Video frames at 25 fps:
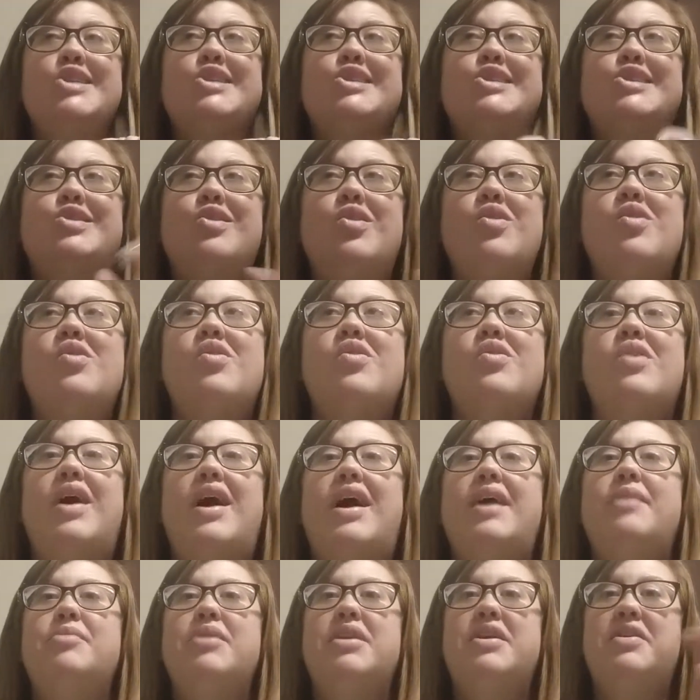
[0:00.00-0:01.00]
So
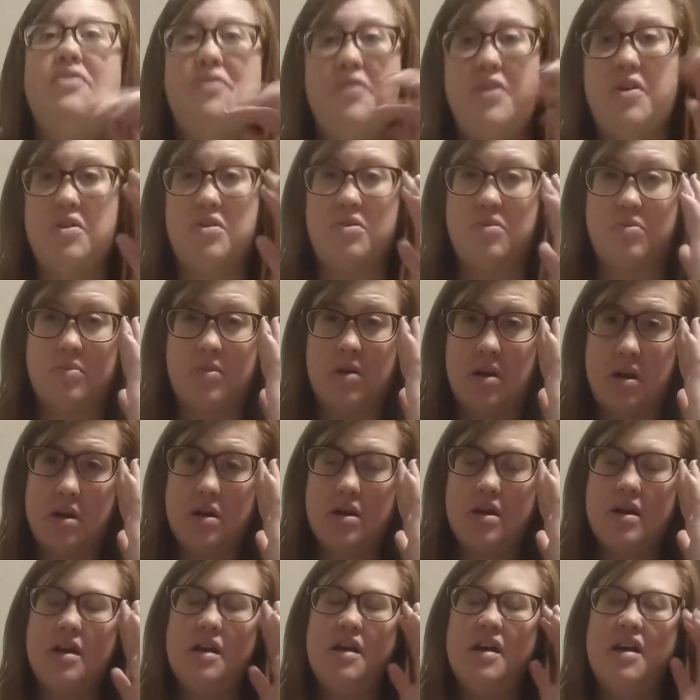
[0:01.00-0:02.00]
I'm going to film
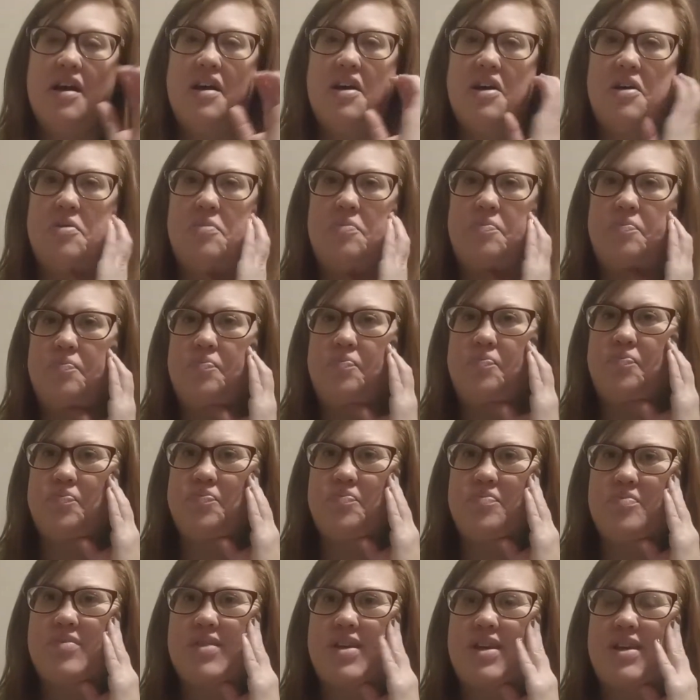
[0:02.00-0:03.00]
um,
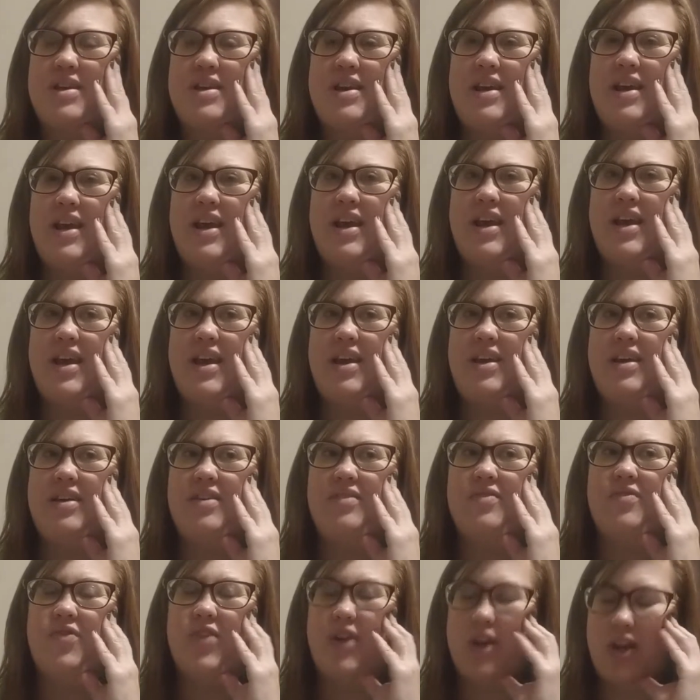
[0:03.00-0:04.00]

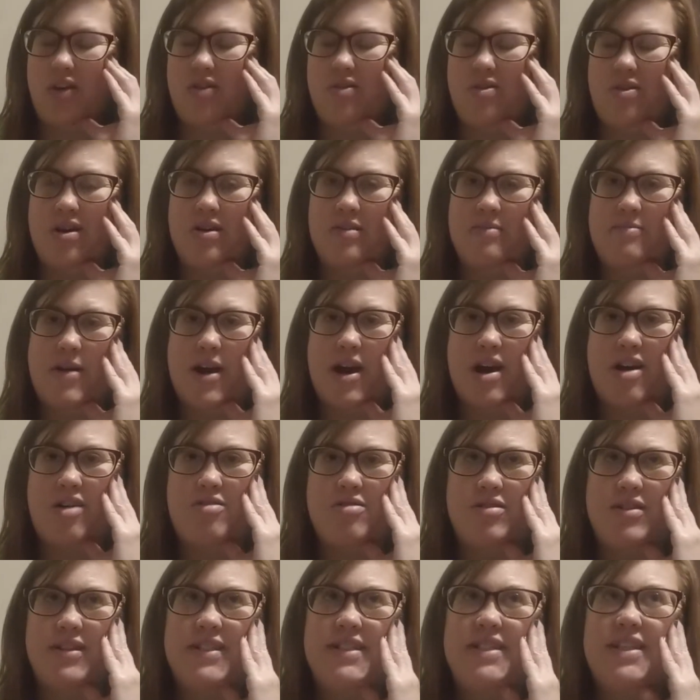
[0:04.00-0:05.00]
a video
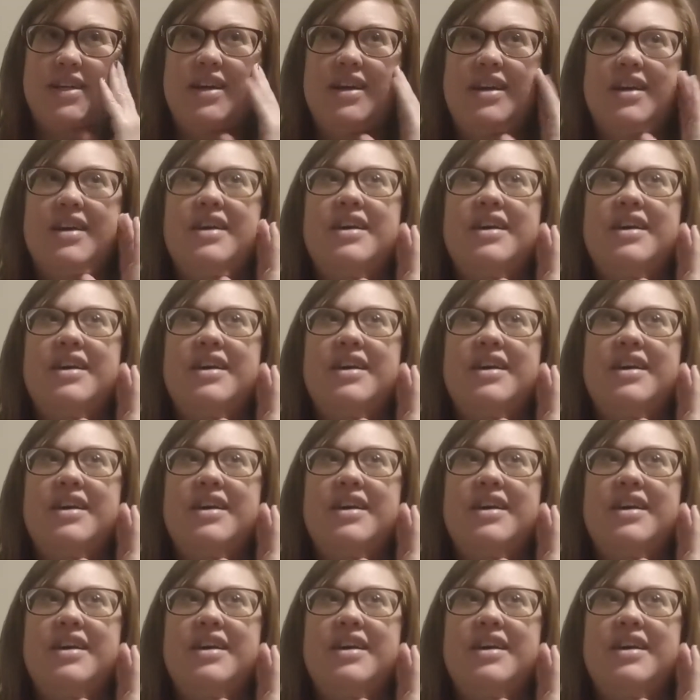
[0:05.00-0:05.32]
about